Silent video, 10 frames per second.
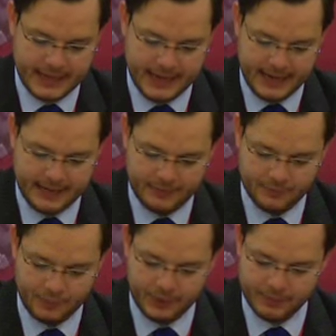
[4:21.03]
and
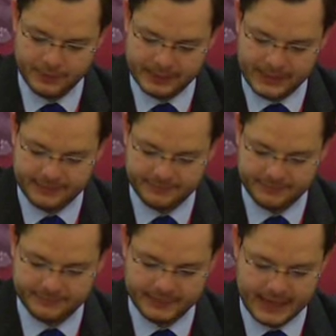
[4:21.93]
we don't
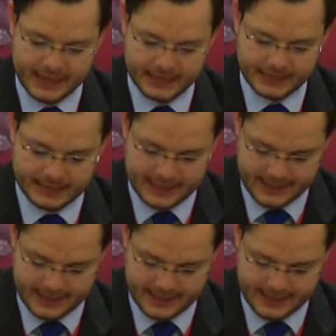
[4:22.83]
believe that